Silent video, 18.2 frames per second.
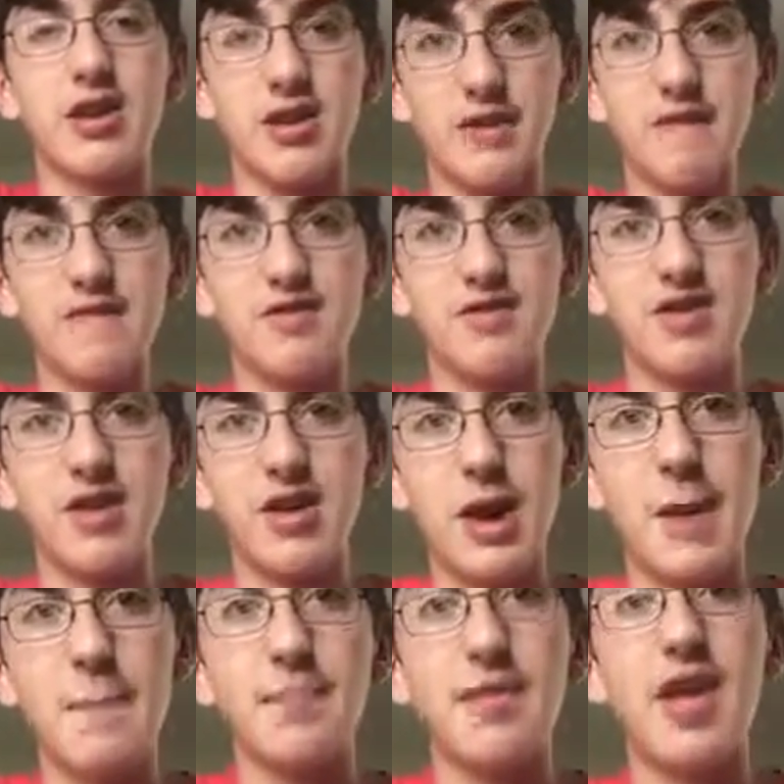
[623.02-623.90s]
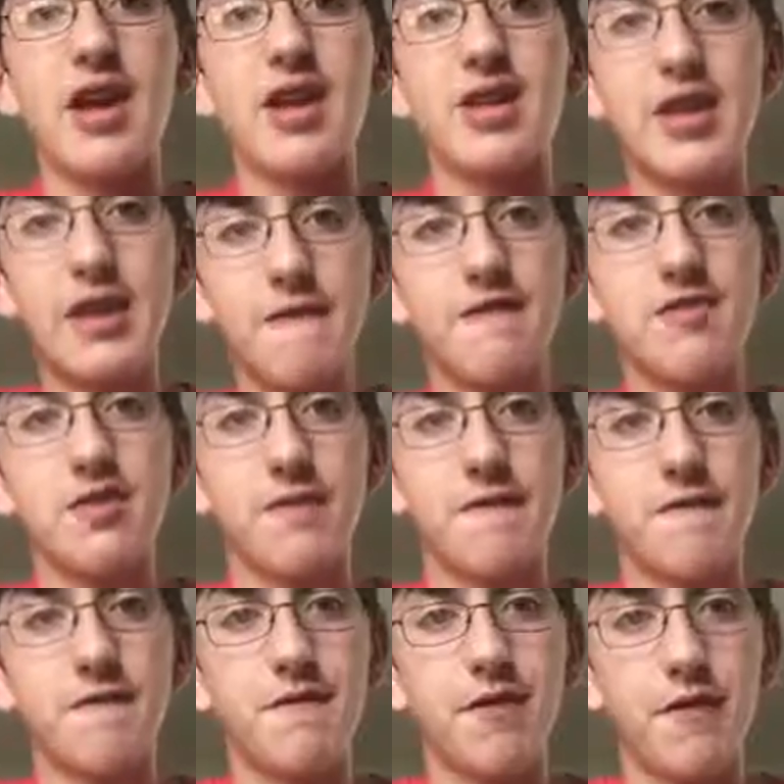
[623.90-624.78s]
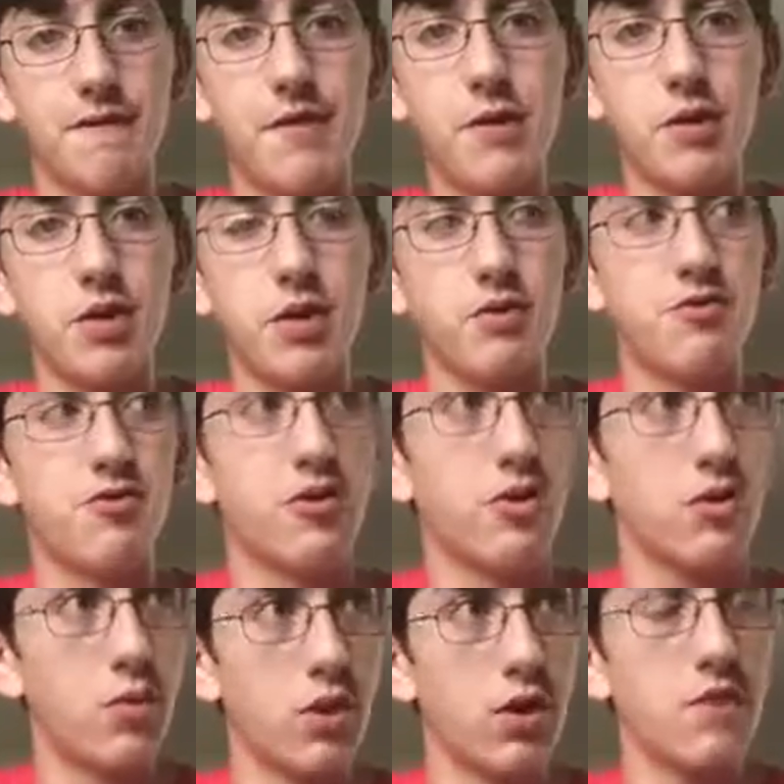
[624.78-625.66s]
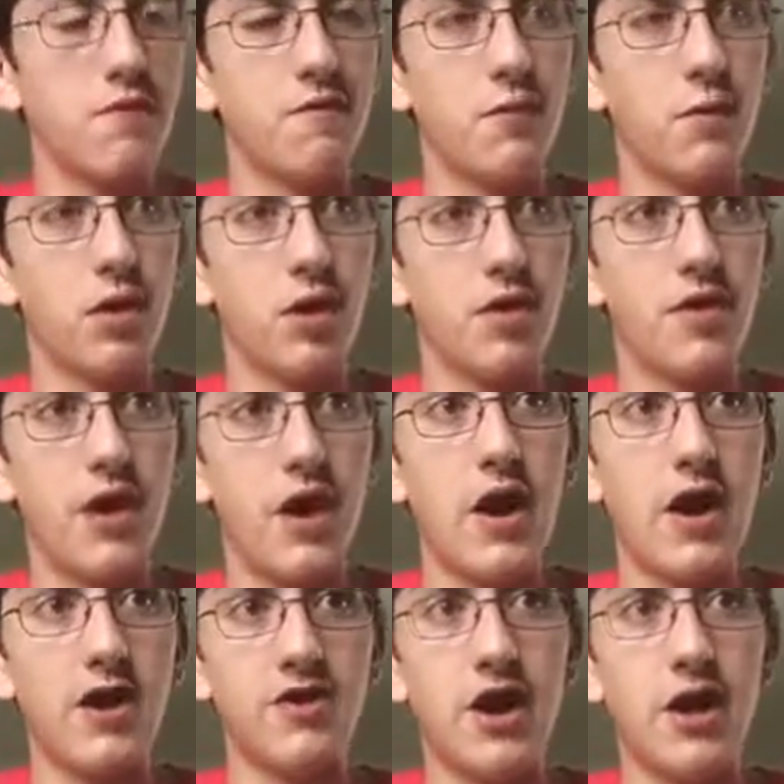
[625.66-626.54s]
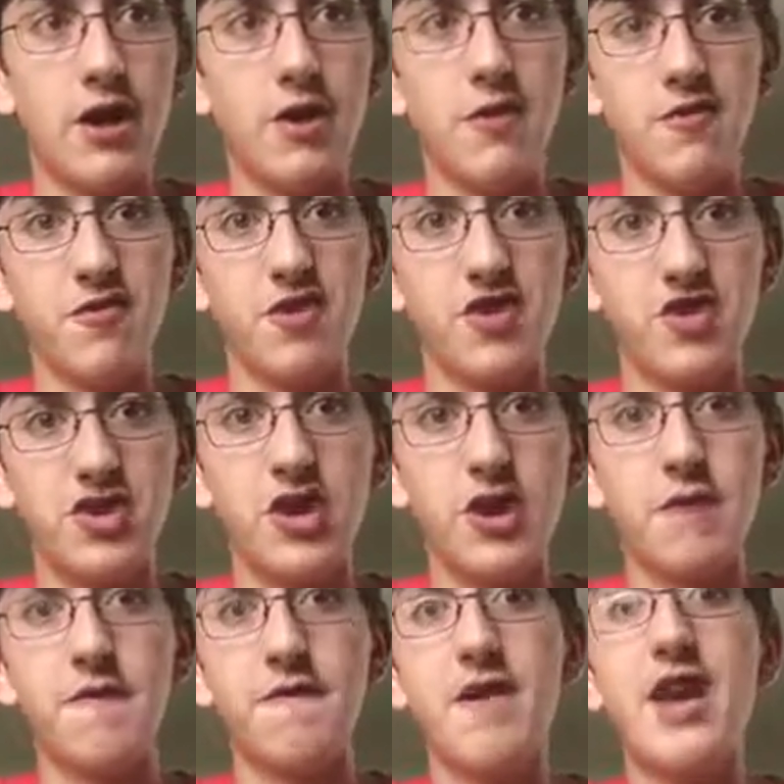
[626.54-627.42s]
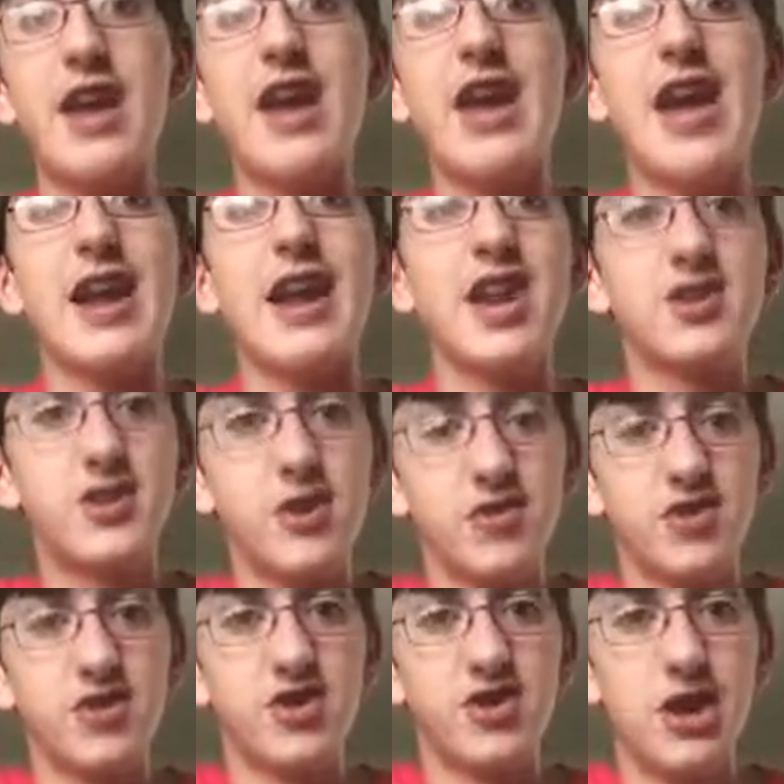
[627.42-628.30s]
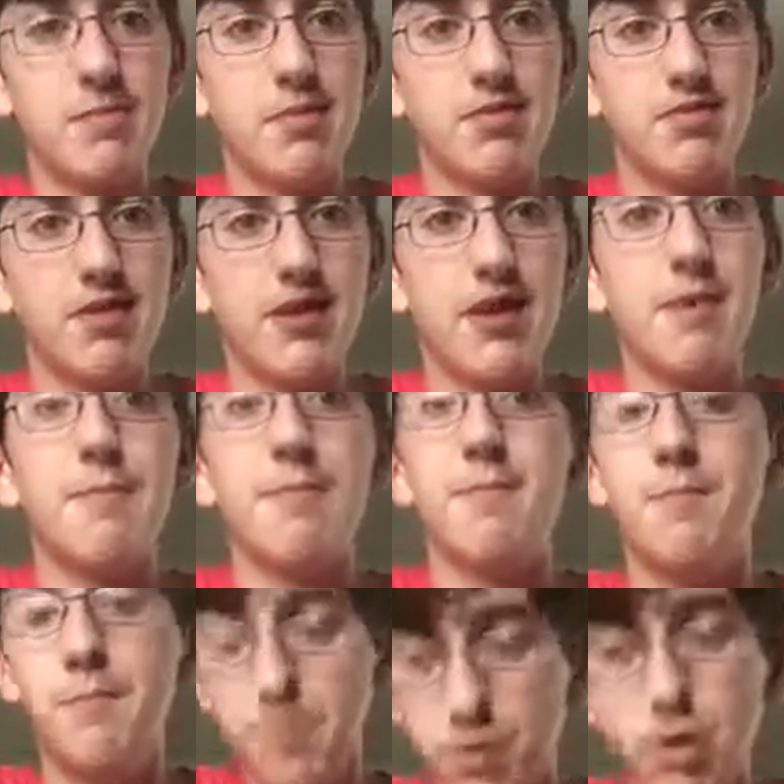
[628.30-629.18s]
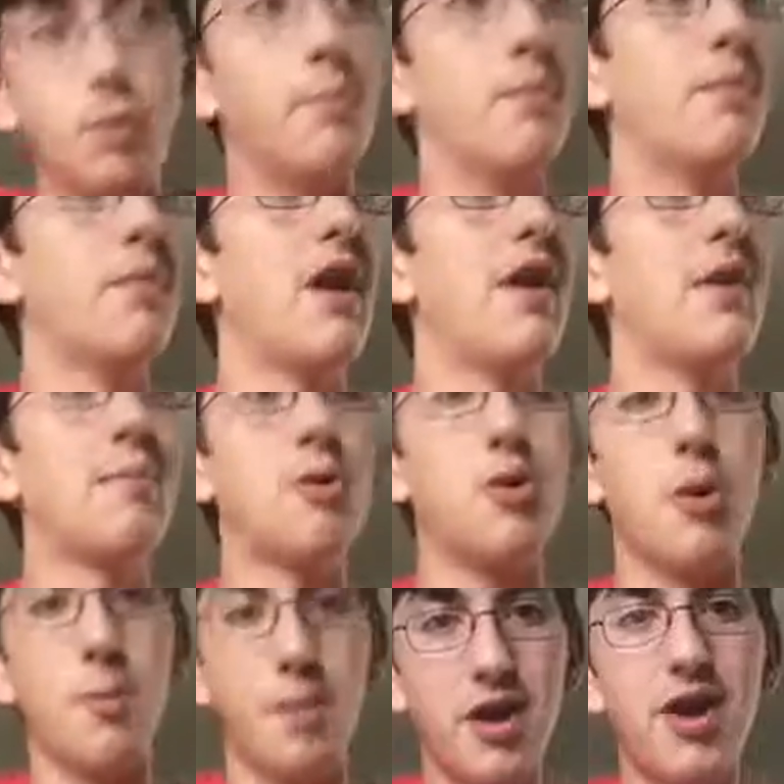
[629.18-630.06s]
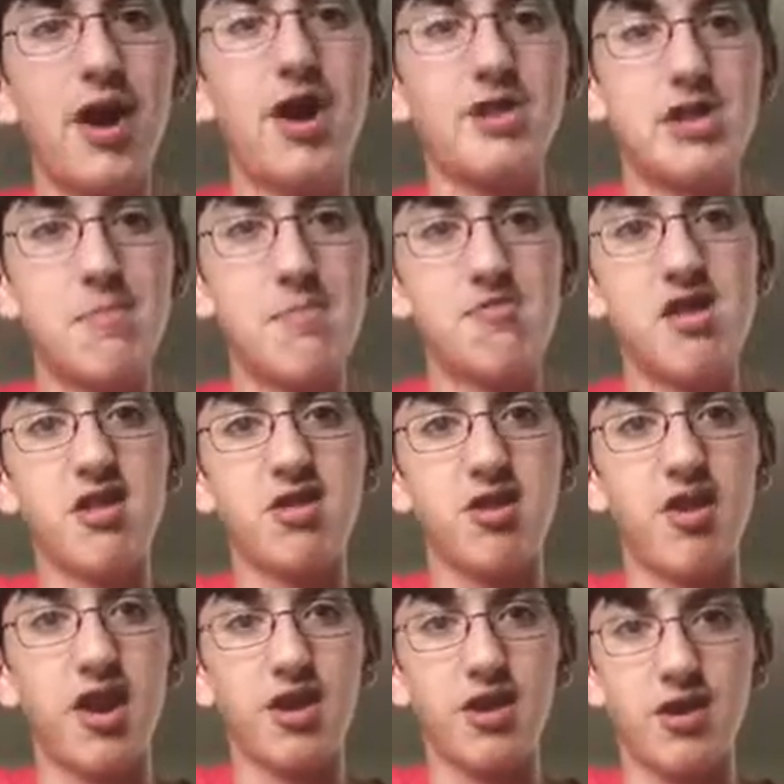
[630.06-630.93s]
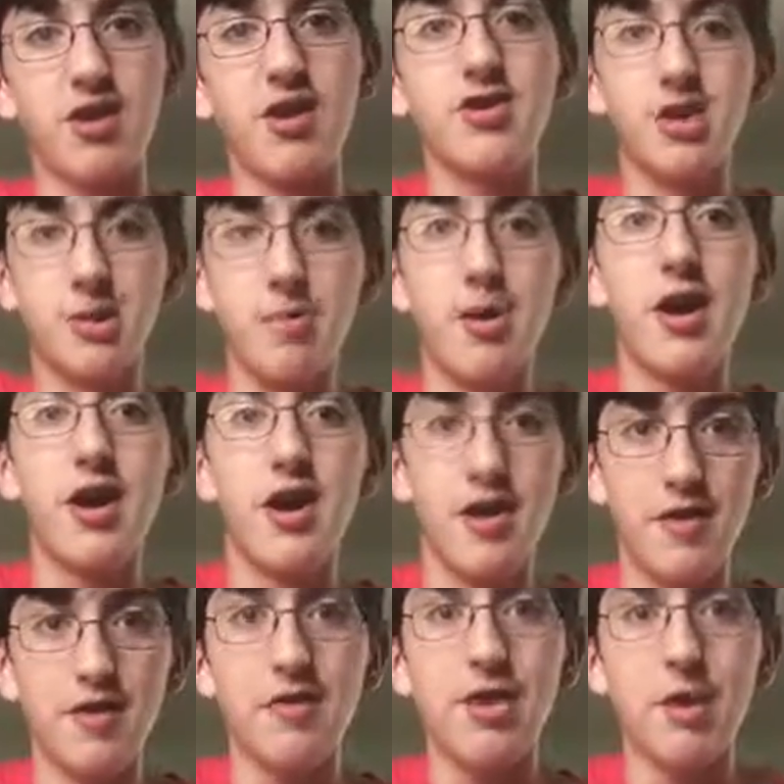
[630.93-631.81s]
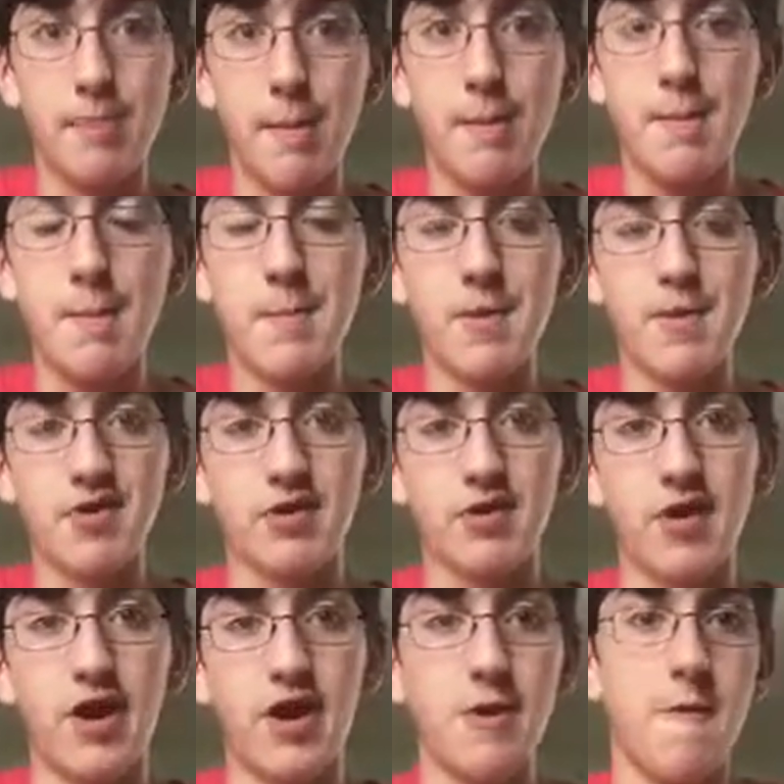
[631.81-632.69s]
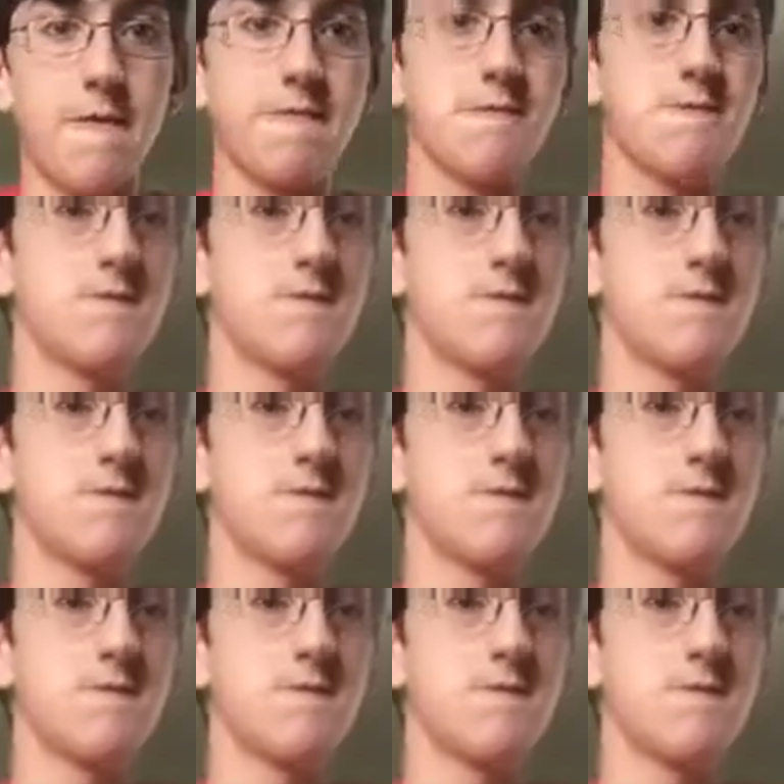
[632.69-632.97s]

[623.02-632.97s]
Gives the um gives the, the photo to one of one of the editors in chief, and he shows it to Jameson, and boom, and then boom, Jameson's like, Jam- and you probably remember this line.